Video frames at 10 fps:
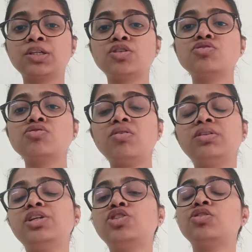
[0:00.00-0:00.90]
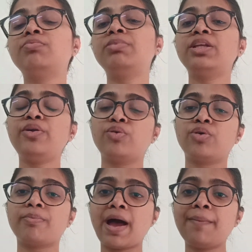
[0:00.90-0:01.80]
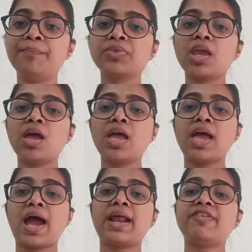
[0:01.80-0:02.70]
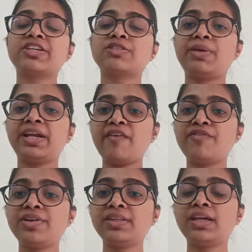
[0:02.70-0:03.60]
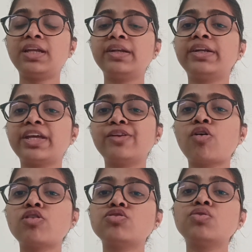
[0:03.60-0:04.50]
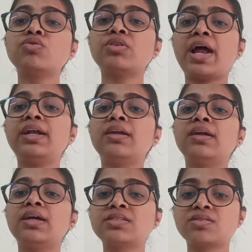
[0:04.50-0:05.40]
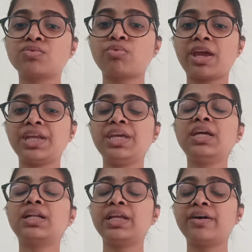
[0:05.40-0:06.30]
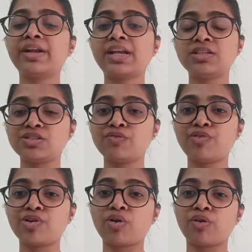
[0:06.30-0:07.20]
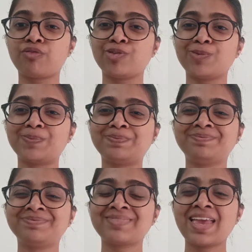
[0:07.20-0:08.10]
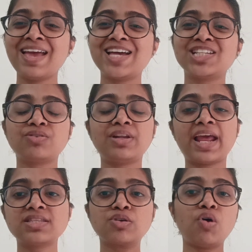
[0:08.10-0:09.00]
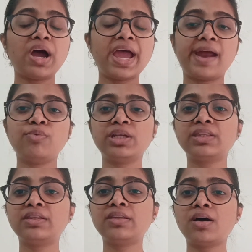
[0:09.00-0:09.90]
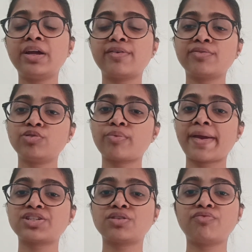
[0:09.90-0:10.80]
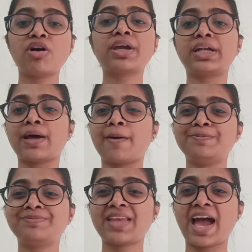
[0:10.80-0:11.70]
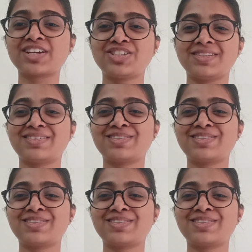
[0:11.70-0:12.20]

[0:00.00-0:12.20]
So this should be the roadmap, and I've explained everything in detail also, so that it's very clear and easy for all of you. So let's go ahead with the interview question for GitHub Actions.